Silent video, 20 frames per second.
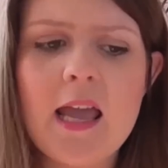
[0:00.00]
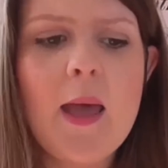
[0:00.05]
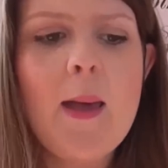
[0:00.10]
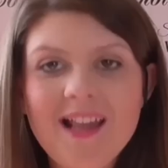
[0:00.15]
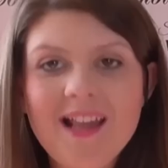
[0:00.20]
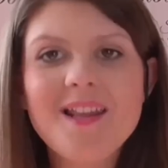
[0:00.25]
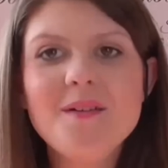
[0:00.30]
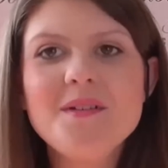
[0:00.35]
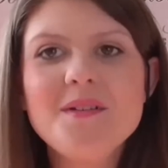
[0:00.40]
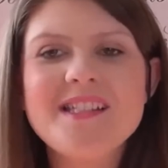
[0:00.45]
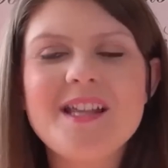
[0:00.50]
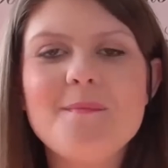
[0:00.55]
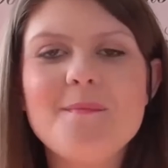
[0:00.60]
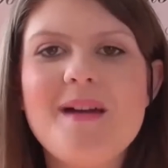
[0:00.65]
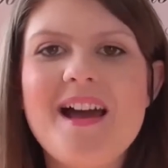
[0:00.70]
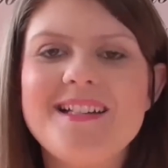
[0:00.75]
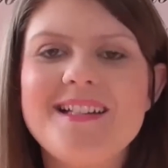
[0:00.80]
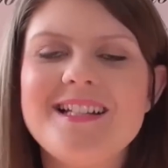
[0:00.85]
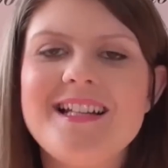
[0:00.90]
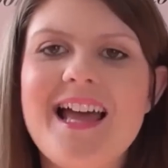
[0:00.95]
While I was at
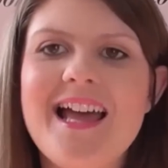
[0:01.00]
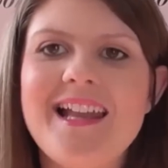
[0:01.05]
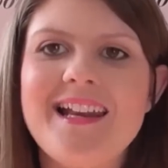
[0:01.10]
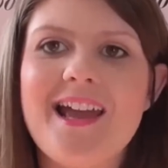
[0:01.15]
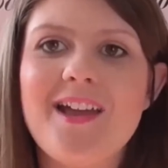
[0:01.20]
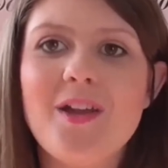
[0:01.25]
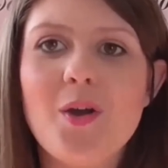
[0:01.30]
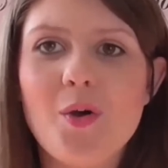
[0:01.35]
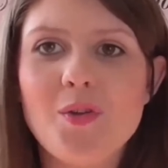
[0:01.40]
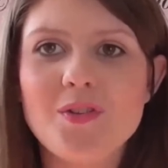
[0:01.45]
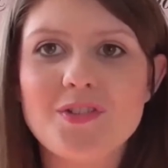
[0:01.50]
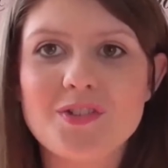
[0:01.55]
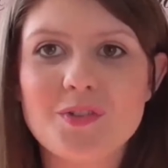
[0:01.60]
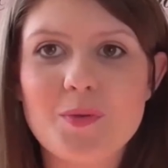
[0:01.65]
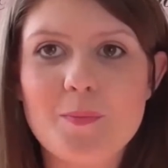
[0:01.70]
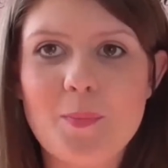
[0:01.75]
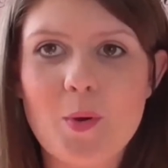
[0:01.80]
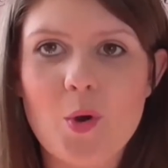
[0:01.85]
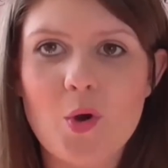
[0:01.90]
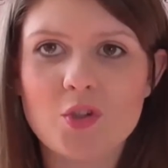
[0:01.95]
Matalan, I
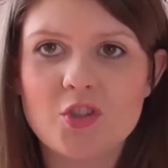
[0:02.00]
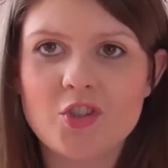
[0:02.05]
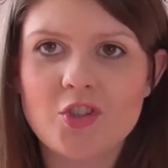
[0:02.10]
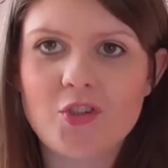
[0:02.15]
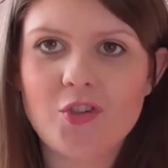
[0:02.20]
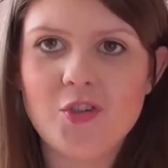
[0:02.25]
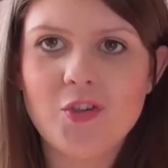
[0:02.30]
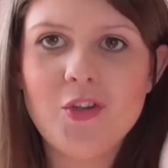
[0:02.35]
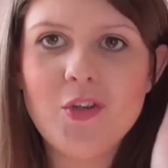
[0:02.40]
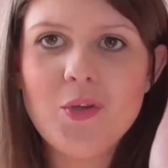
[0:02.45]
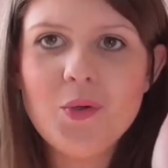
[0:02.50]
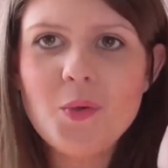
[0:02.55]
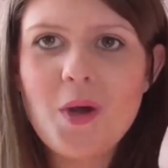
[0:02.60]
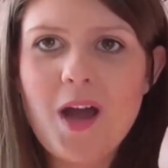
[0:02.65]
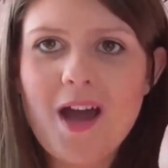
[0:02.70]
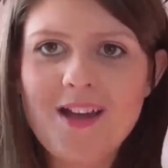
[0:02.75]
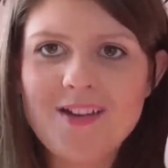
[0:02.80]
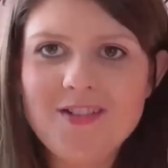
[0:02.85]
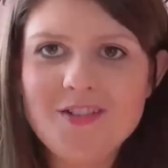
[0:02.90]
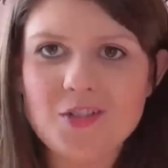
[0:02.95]
also bought new
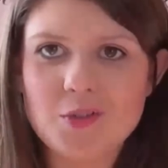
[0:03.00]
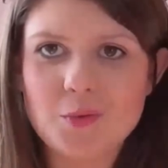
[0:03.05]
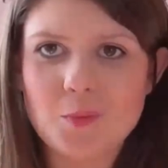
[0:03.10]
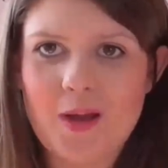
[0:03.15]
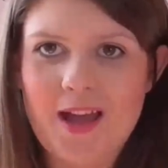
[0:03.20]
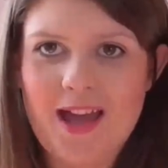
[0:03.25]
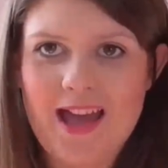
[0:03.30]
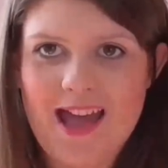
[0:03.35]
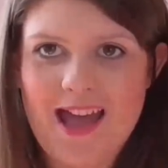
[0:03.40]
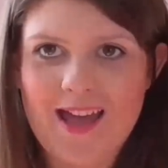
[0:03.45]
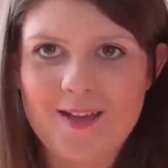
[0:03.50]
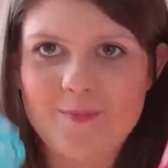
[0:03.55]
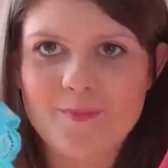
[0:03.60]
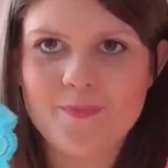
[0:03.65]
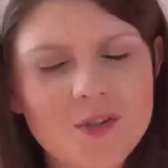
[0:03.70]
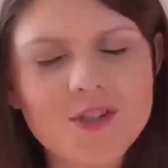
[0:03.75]
underwear.